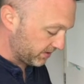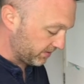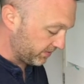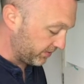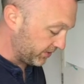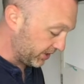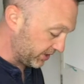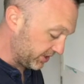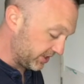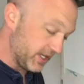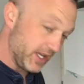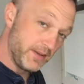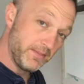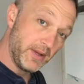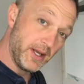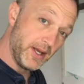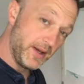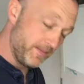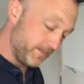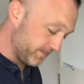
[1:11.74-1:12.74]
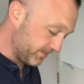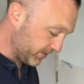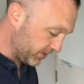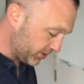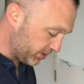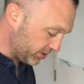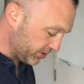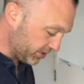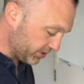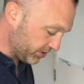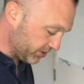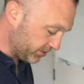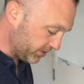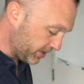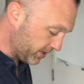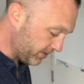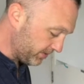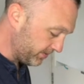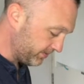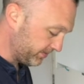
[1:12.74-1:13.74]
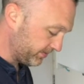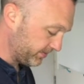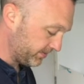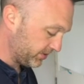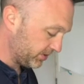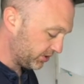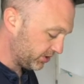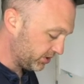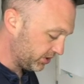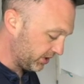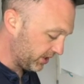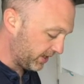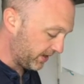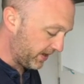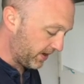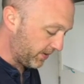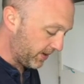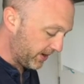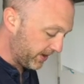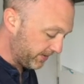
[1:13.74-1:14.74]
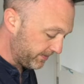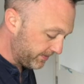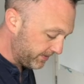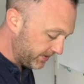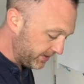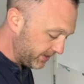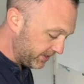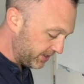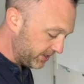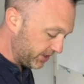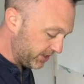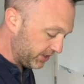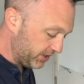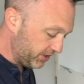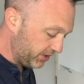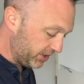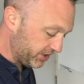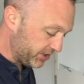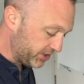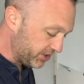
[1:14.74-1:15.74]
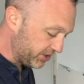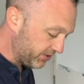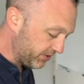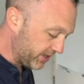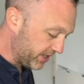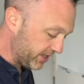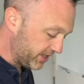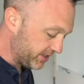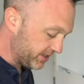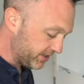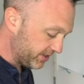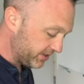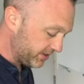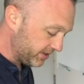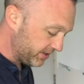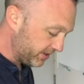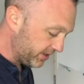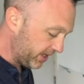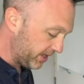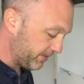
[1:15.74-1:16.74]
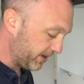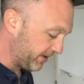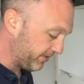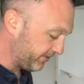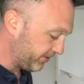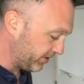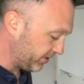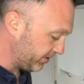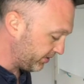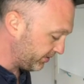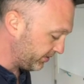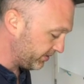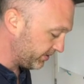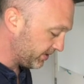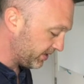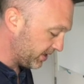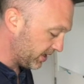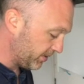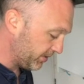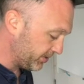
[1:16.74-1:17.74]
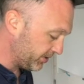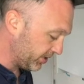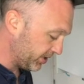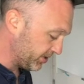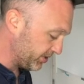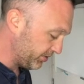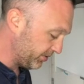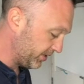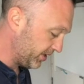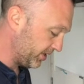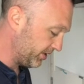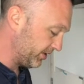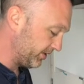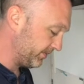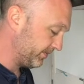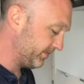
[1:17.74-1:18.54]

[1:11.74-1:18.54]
Get to the end bit, you can use this as well, just cut it that way, 90 degrees, cut it back through, and we diced all the onion.